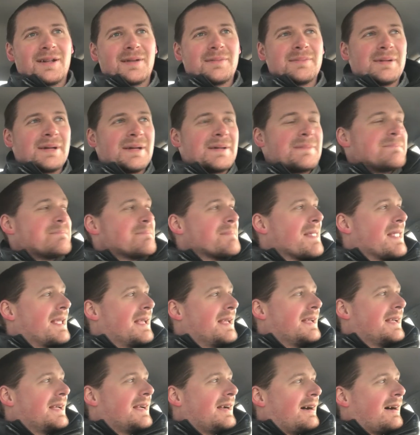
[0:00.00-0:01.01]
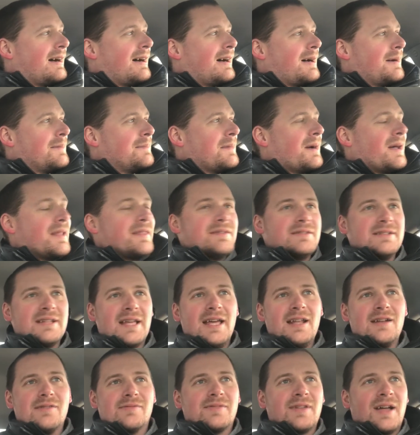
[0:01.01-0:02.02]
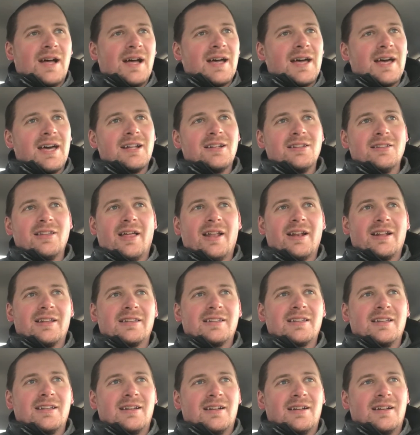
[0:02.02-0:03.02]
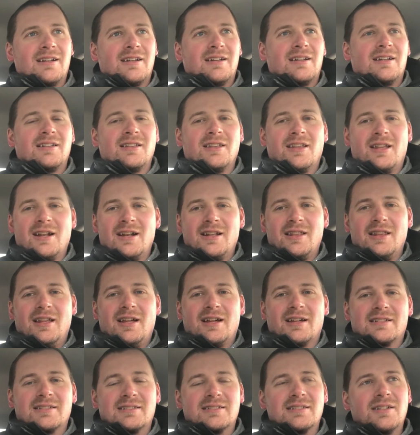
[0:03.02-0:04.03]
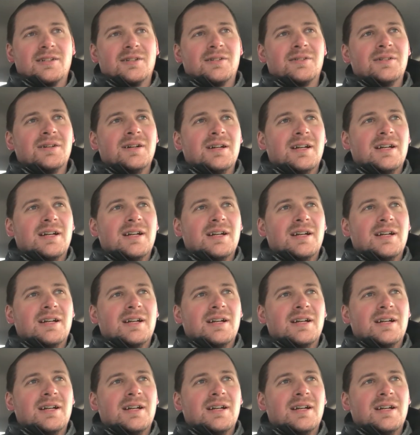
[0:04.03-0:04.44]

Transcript: But other than that, I've not had a lot of luck. So